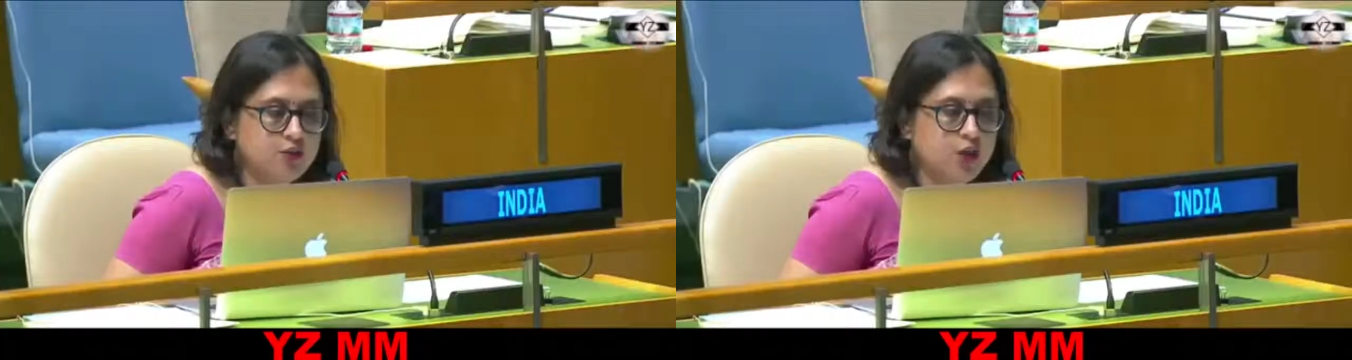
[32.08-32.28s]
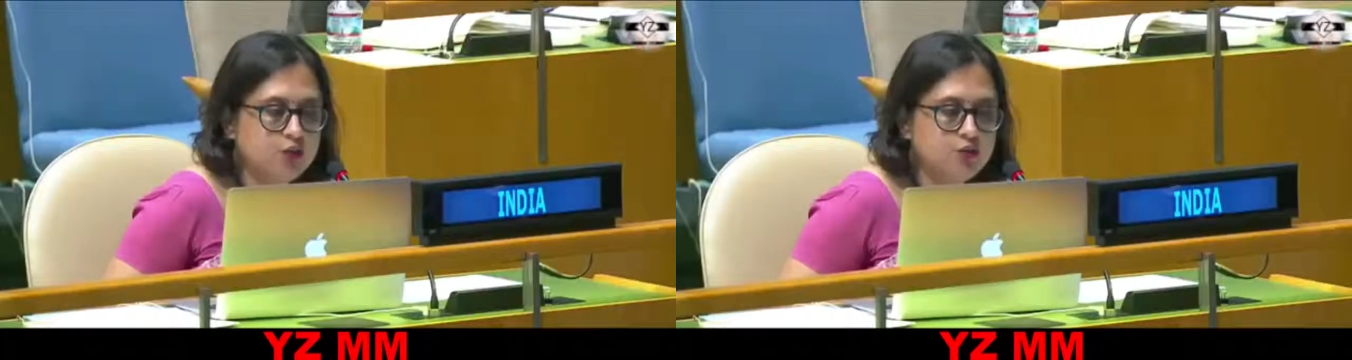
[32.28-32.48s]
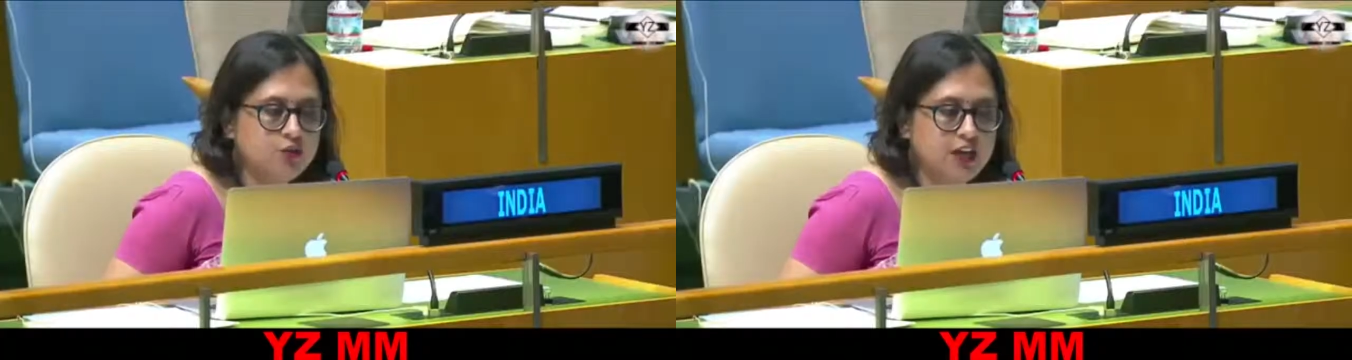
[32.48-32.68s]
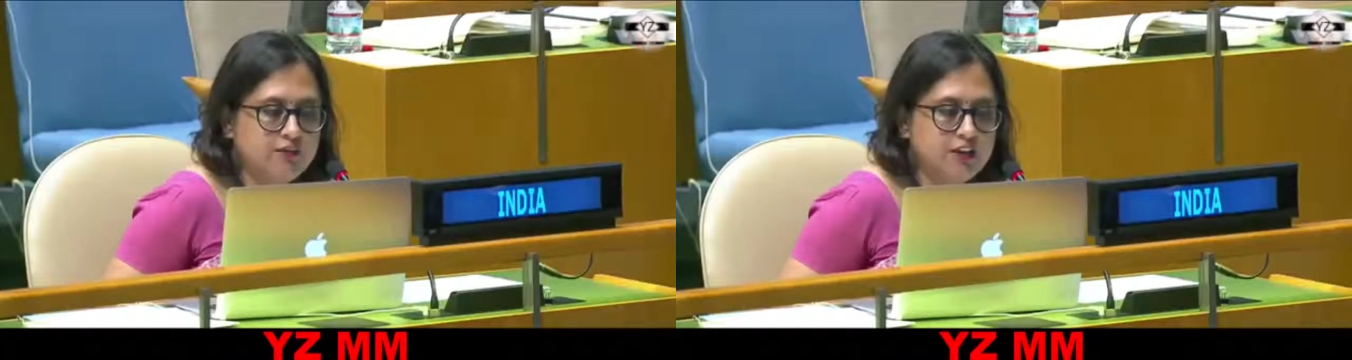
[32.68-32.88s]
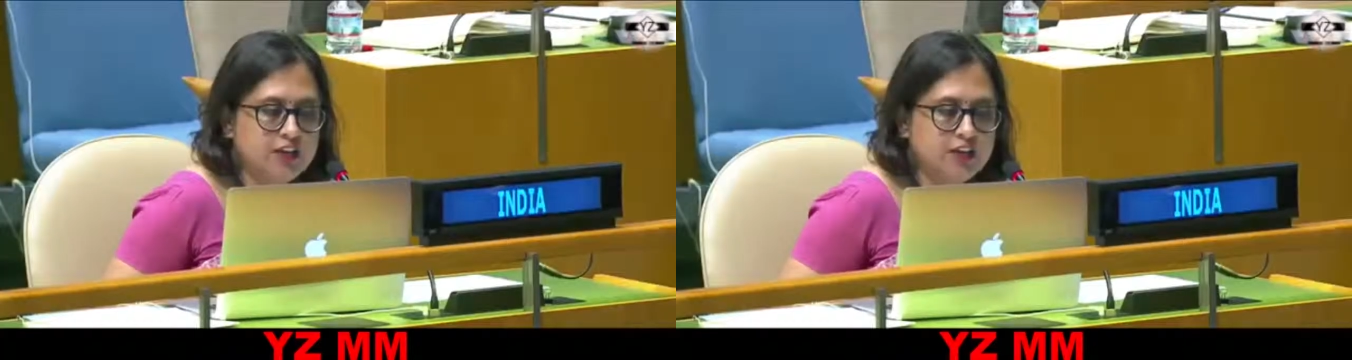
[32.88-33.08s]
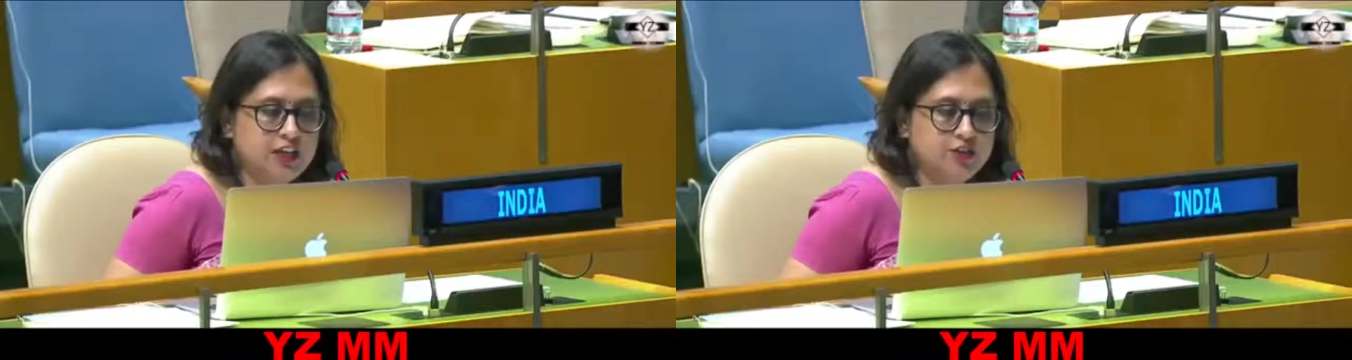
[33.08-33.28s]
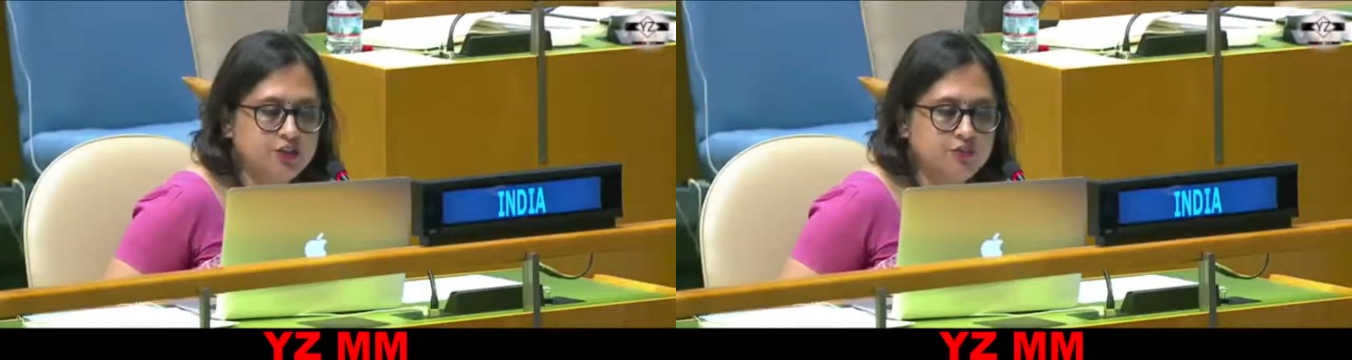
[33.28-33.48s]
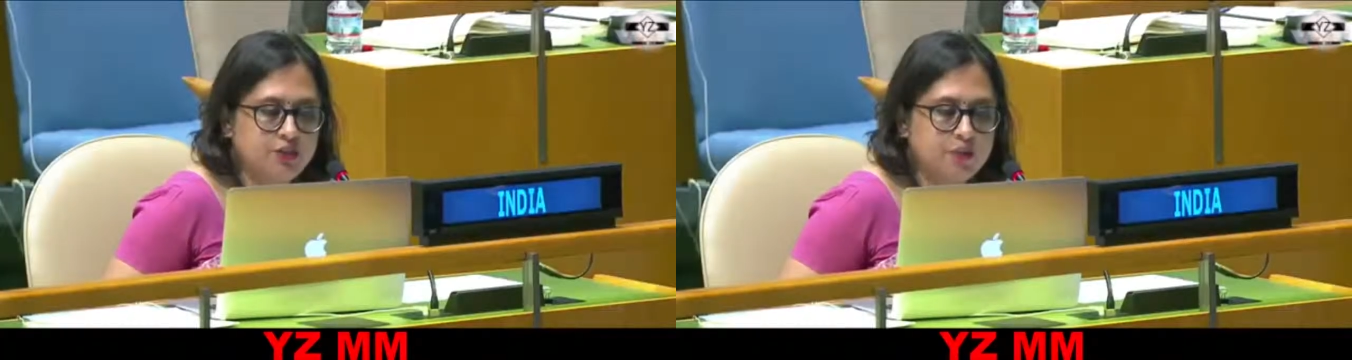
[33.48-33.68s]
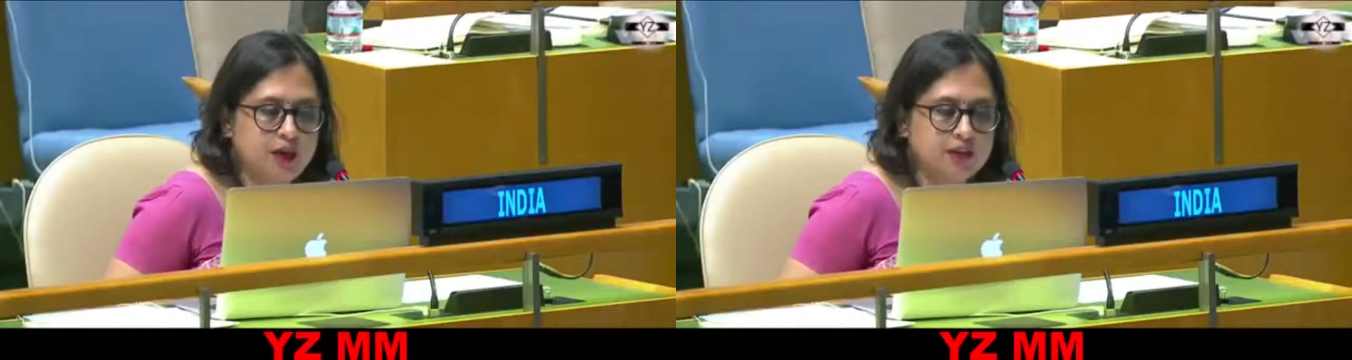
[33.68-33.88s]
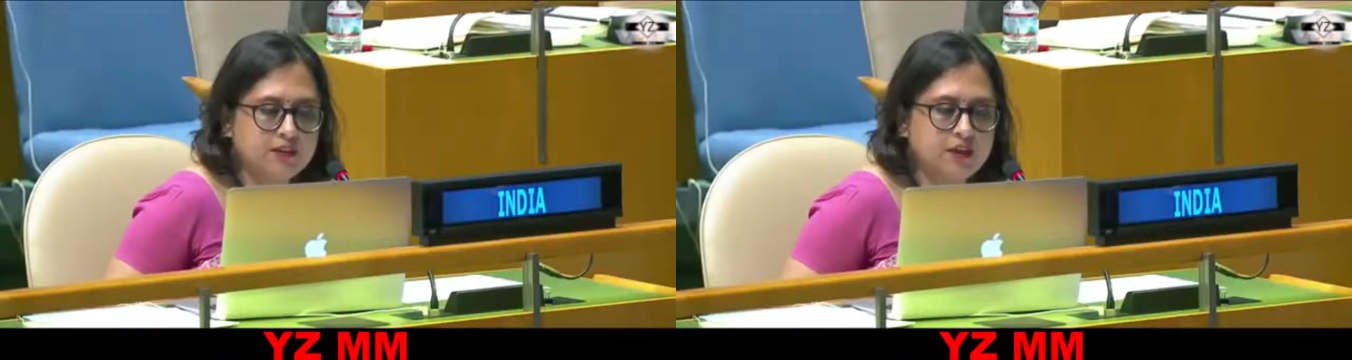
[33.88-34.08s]
sought to divert attention from
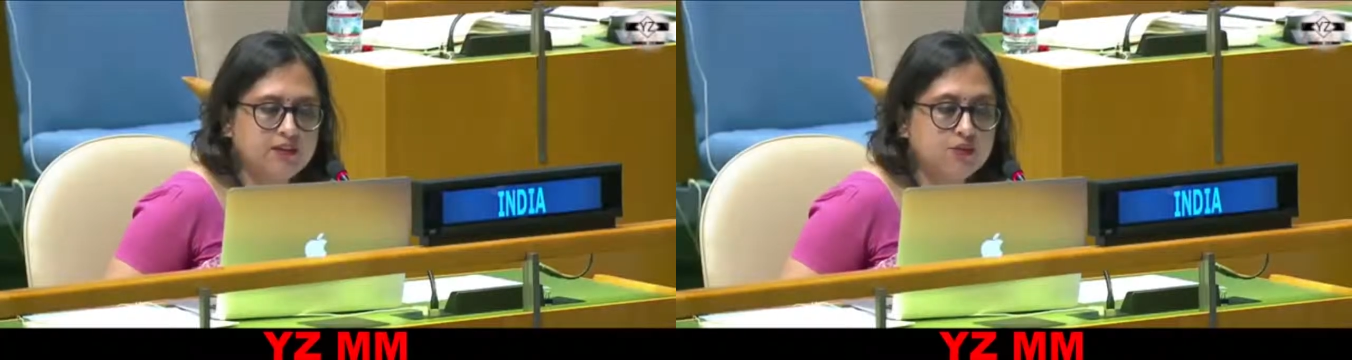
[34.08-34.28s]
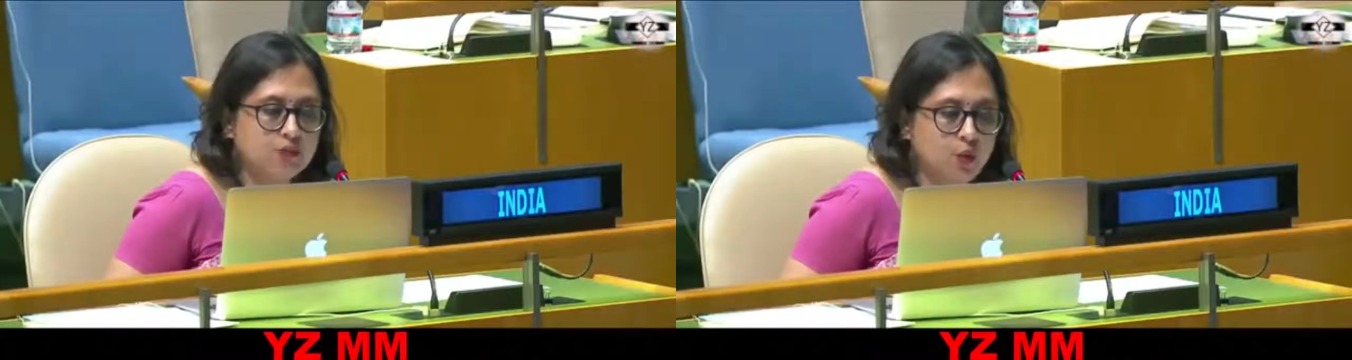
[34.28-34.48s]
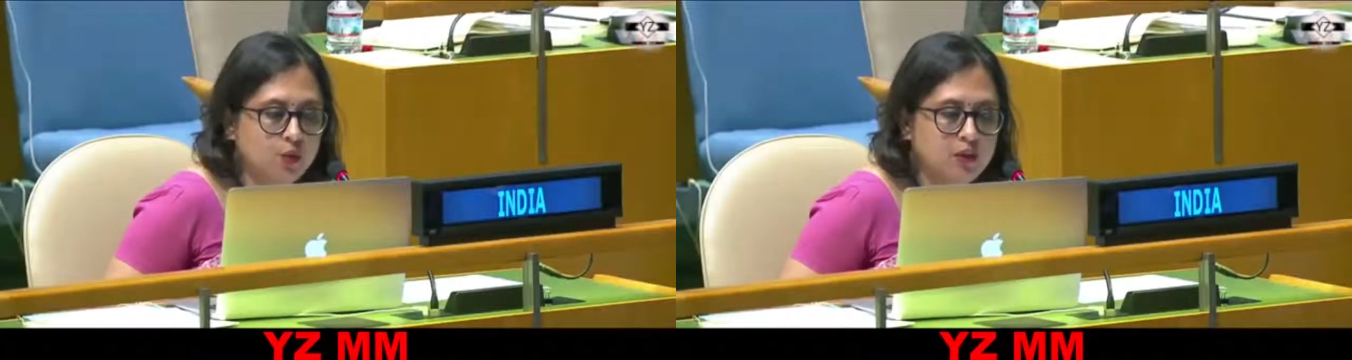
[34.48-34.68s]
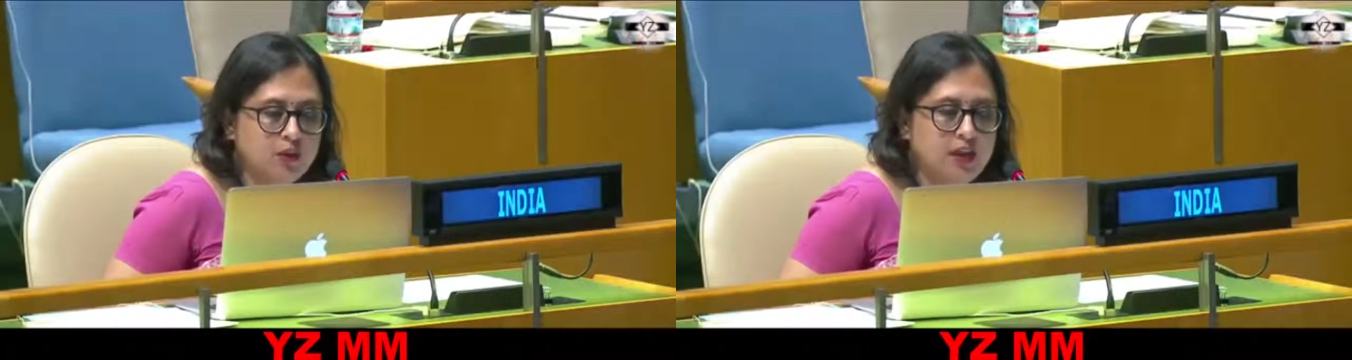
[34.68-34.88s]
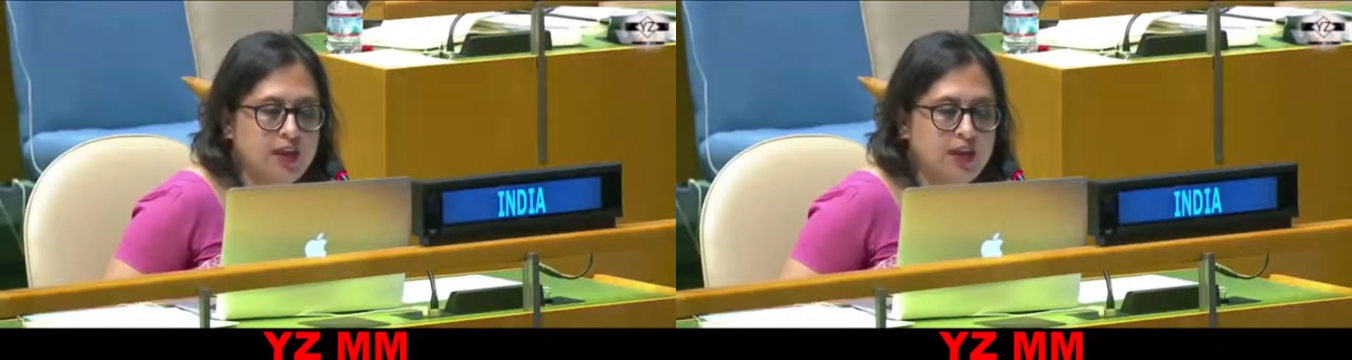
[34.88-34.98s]
Pakistan's role